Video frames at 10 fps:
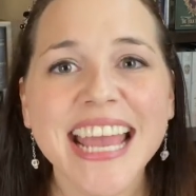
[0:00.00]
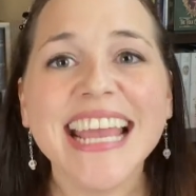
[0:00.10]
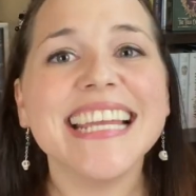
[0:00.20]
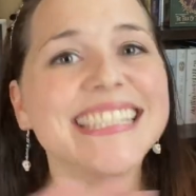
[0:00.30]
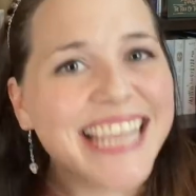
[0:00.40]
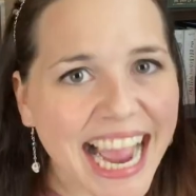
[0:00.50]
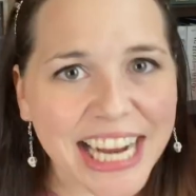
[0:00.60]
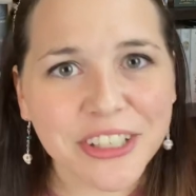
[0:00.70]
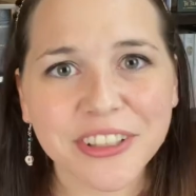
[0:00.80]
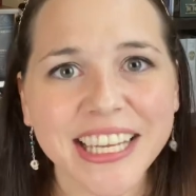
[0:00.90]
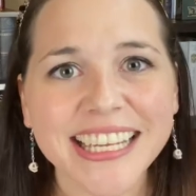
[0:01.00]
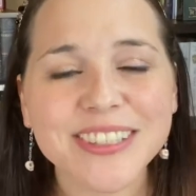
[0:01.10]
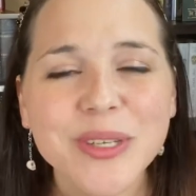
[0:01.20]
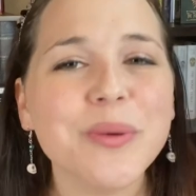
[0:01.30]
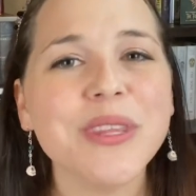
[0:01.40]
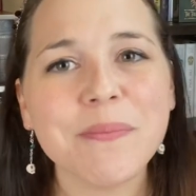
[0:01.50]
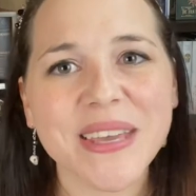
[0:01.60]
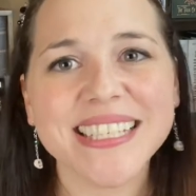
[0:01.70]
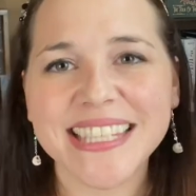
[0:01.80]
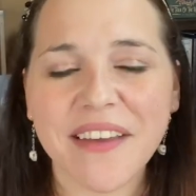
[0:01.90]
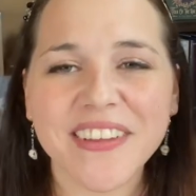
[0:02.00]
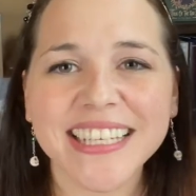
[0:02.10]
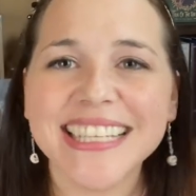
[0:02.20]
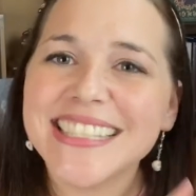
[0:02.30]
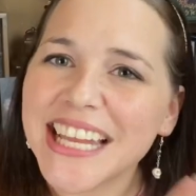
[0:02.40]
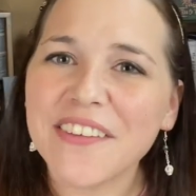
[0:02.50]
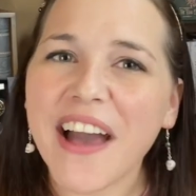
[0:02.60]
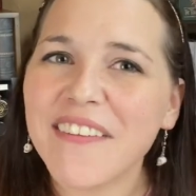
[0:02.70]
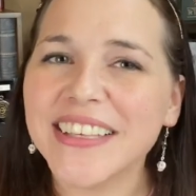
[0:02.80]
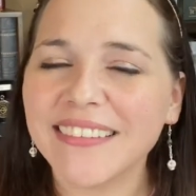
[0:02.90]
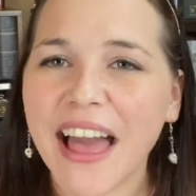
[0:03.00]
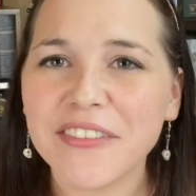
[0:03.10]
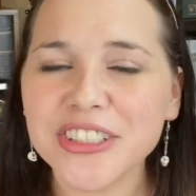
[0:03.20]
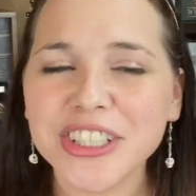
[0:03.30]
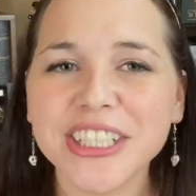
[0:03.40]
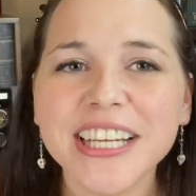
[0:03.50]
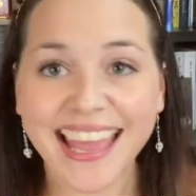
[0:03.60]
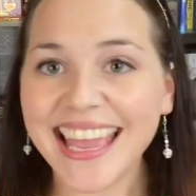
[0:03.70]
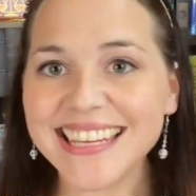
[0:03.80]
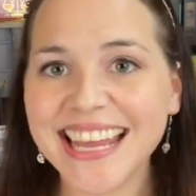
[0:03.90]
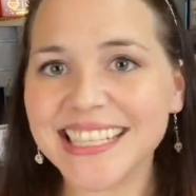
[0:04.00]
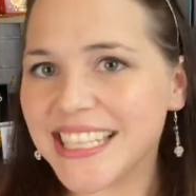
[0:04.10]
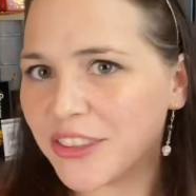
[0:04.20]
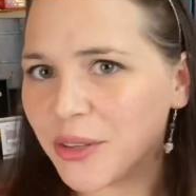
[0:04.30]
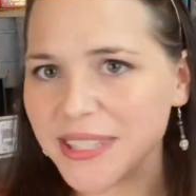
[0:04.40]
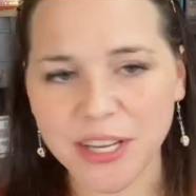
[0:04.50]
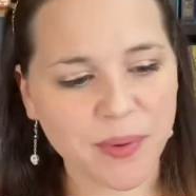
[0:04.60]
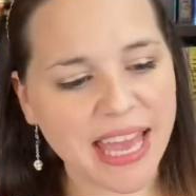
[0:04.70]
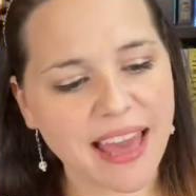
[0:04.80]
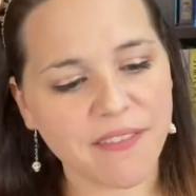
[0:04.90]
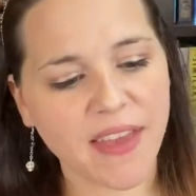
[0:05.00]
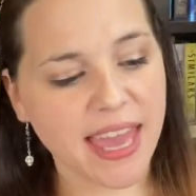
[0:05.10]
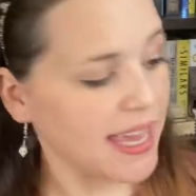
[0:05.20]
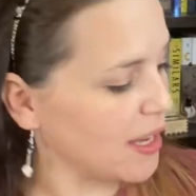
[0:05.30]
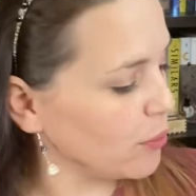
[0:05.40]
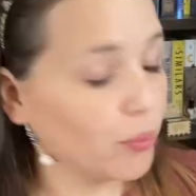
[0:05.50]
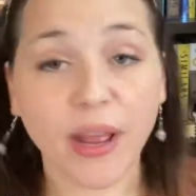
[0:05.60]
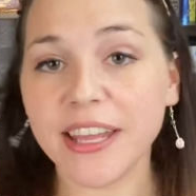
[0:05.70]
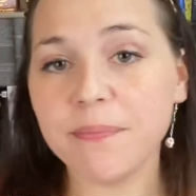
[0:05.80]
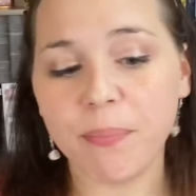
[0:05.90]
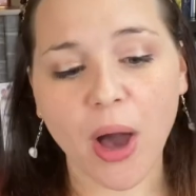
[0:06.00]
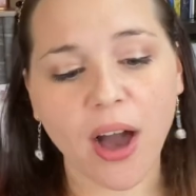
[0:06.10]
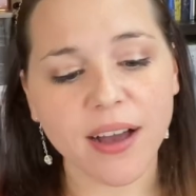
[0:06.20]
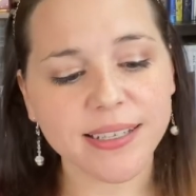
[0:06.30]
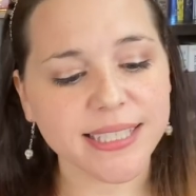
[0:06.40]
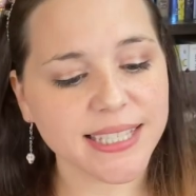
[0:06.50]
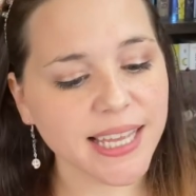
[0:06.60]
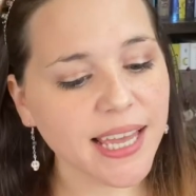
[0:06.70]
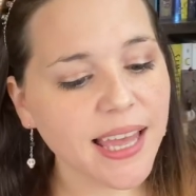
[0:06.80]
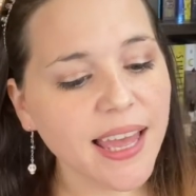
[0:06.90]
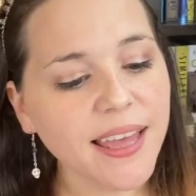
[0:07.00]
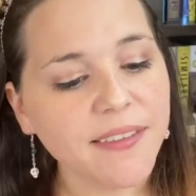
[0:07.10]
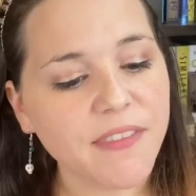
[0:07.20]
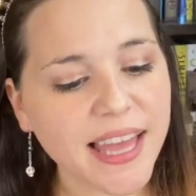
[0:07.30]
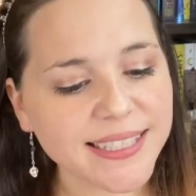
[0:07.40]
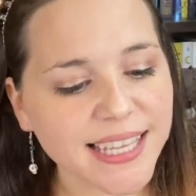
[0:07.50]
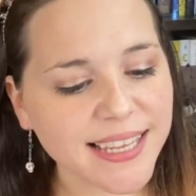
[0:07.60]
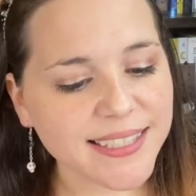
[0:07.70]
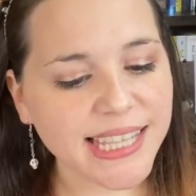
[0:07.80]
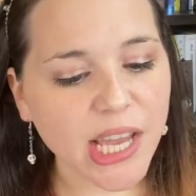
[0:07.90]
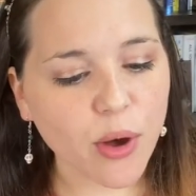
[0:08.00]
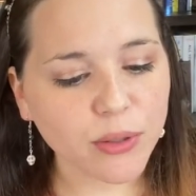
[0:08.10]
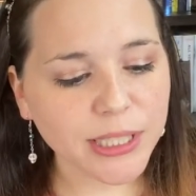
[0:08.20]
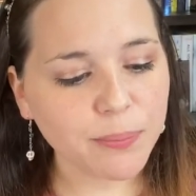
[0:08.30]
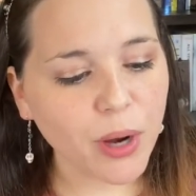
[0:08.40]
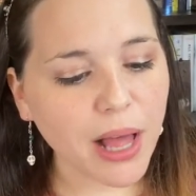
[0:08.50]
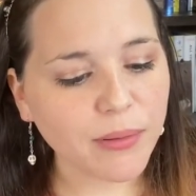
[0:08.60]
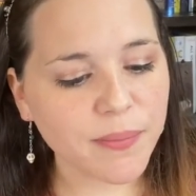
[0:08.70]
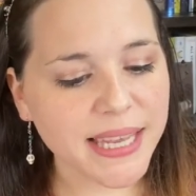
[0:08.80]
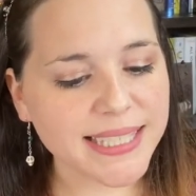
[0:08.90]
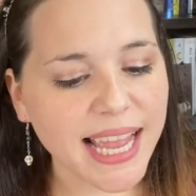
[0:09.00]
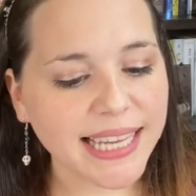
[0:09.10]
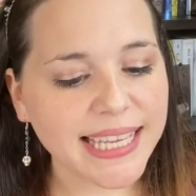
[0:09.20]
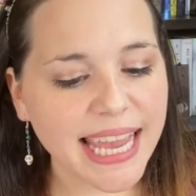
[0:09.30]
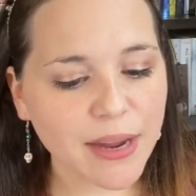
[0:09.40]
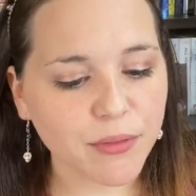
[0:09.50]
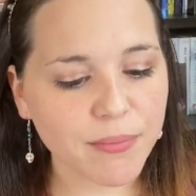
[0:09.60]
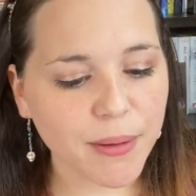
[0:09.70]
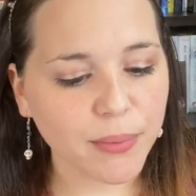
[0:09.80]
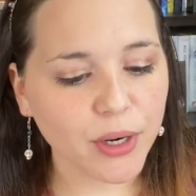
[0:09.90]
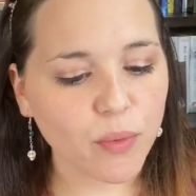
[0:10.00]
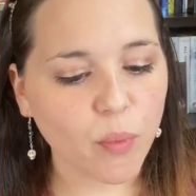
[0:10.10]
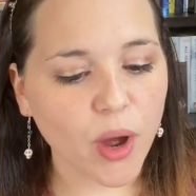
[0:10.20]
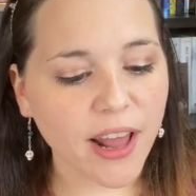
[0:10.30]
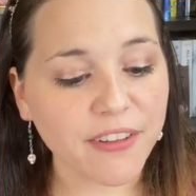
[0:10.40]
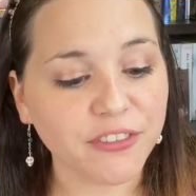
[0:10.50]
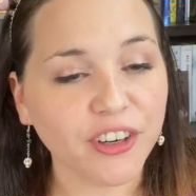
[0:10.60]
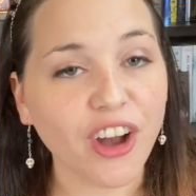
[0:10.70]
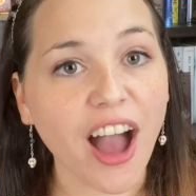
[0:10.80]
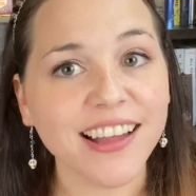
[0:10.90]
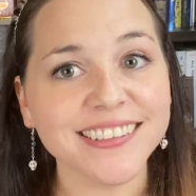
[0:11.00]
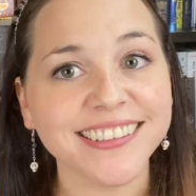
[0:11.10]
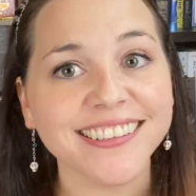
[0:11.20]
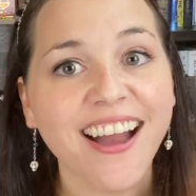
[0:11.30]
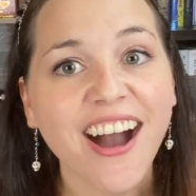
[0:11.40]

entirely to the Big Seven instead of having Lavender. And next, it looks like we have a red box that says, the only problem is I can't remember what I've forgotten.